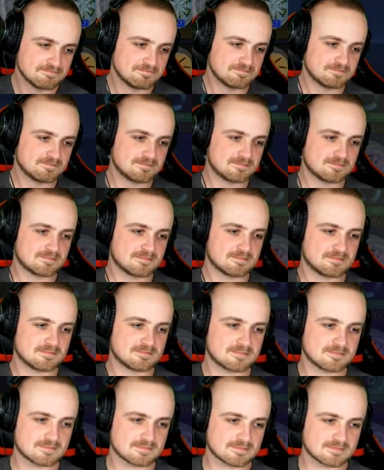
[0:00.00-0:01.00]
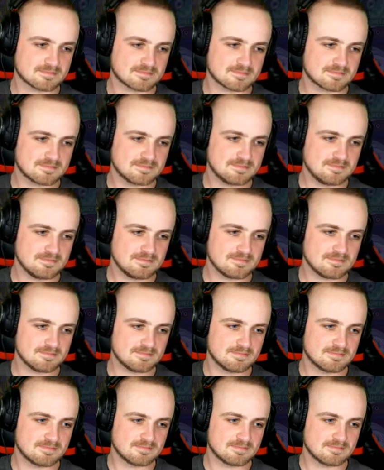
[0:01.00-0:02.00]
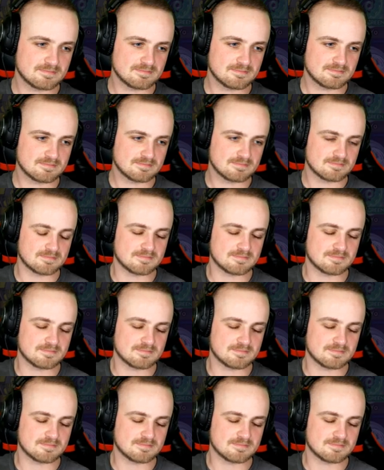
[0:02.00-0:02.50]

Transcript: [no speech]